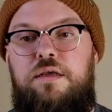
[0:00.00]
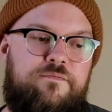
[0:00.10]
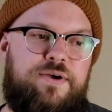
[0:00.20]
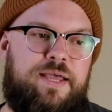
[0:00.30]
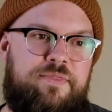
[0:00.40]

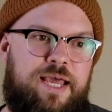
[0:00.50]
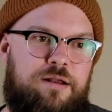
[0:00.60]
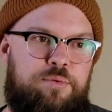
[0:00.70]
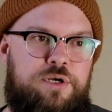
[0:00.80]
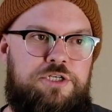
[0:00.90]
Find that
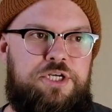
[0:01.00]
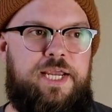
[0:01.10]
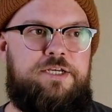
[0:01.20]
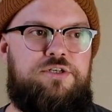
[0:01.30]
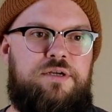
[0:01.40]

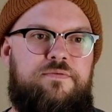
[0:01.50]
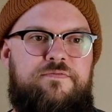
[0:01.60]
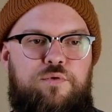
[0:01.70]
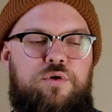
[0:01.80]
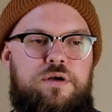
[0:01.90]
appreciation
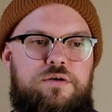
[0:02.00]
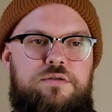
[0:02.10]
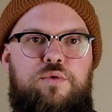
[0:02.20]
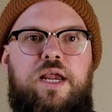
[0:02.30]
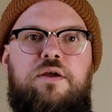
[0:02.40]
for your
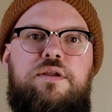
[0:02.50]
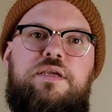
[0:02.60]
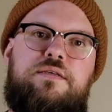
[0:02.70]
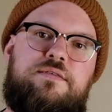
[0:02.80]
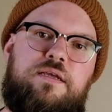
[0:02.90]

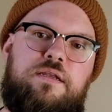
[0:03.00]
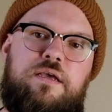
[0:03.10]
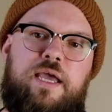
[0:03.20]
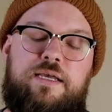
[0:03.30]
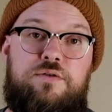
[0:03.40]
surroundings and
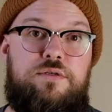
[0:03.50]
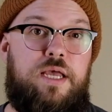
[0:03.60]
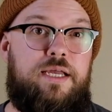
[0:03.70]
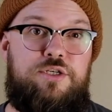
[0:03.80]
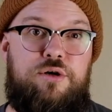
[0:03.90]

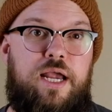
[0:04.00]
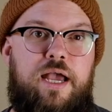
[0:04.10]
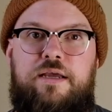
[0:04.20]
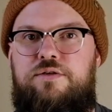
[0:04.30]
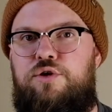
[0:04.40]
exercise your eyes.